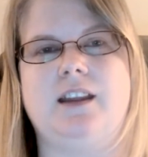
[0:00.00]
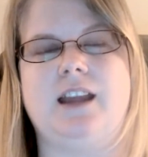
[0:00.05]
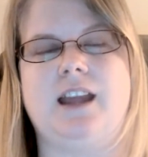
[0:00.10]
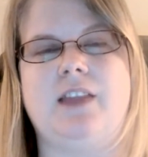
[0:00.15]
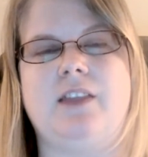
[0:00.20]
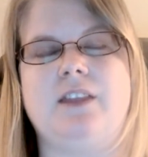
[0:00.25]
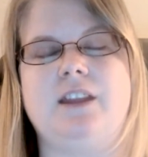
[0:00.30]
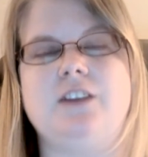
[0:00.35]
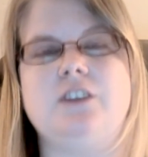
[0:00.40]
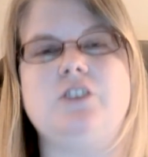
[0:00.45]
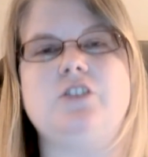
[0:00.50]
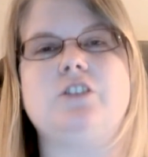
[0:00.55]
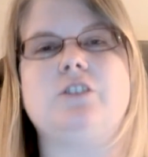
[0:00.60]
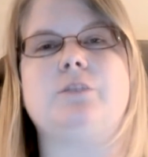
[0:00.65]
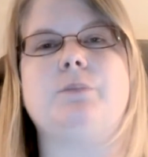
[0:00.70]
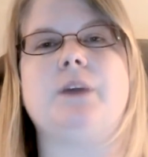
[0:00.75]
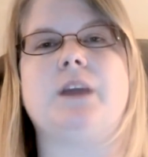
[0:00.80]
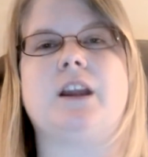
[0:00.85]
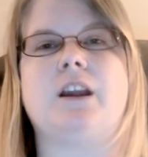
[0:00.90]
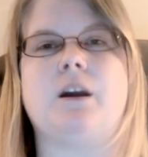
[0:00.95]
And then you
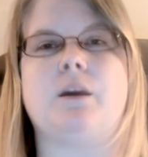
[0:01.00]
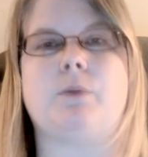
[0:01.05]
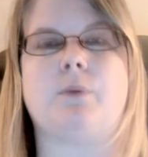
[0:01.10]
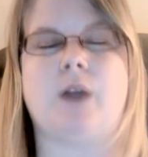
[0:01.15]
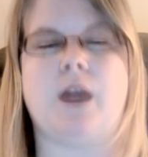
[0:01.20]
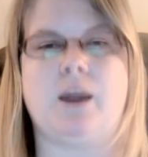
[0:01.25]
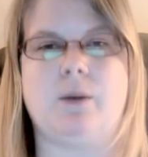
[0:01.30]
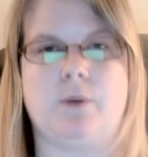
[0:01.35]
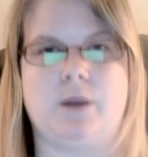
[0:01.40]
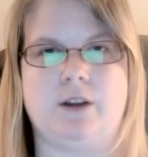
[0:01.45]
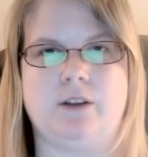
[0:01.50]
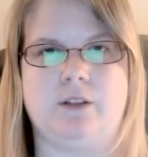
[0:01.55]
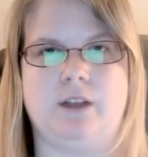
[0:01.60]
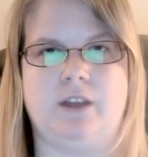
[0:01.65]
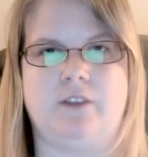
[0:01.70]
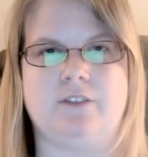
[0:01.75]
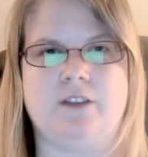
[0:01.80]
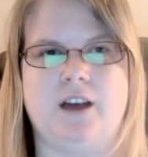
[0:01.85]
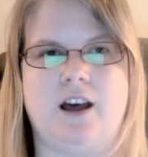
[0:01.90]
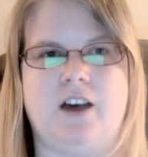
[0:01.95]
just pick up right where you
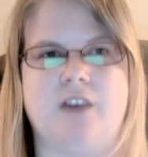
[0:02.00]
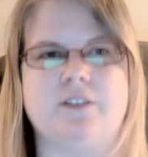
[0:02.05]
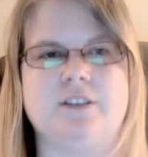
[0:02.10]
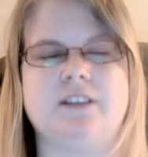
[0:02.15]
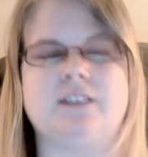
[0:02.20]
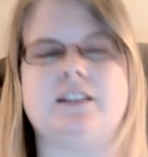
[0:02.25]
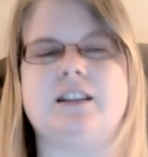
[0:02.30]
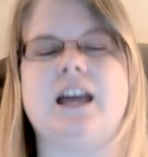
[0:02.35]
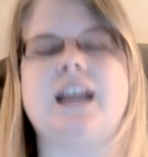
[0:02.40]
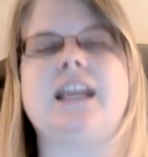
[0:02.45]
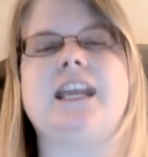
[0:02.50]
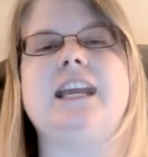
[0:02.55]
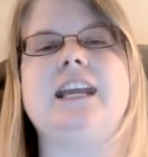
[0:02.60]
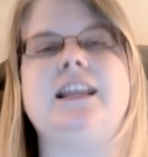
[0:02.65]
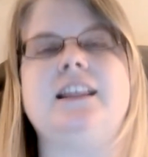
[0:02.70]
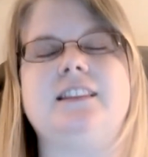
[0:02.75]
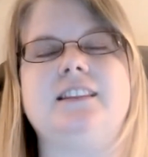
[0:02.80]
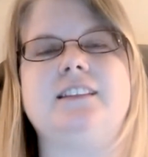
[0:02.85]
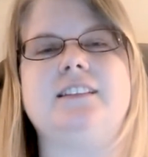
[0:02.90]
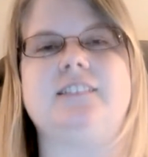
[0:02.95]
left off. Just like
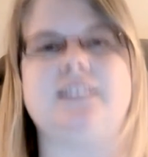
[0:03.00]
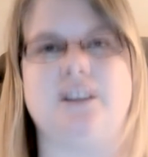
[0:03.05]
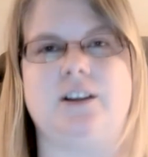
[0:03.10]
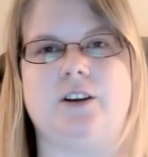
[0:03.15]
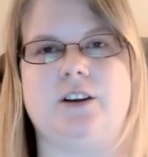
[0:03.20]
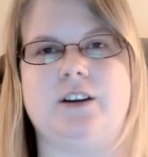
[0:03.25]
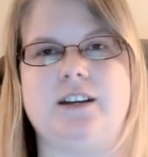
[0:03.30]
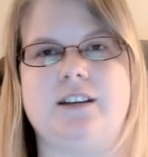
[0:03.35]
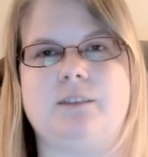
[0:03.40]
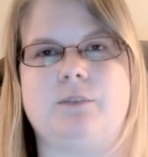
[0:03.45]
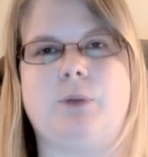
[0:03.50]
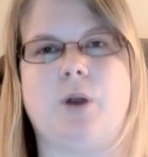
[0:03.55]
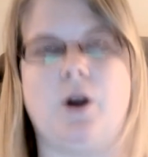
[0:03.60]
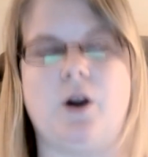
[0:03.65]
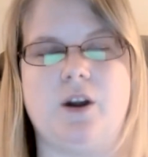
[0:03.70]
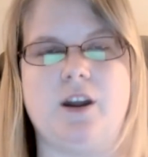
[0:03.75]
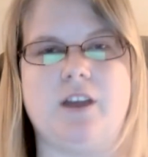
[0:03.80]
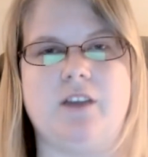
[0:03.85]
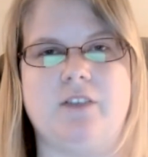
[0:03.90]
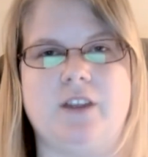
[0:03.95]
in the series,
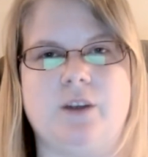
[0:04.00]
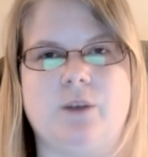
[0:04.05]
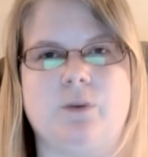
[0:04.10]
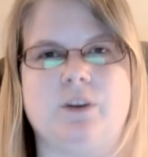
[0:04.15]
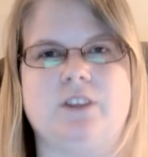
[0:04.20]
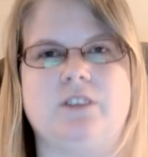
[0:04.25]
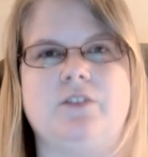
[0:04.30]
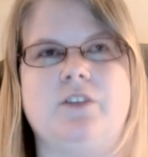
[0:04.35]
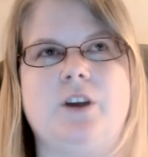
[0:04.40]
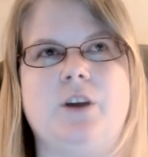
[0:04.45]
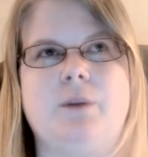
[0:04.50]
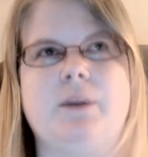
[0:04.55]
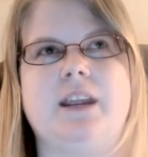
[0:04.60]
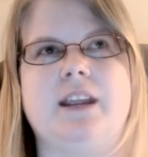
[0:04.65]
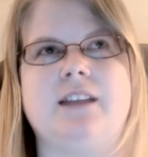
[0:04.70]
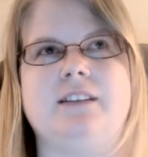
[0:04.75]
part of it was filming a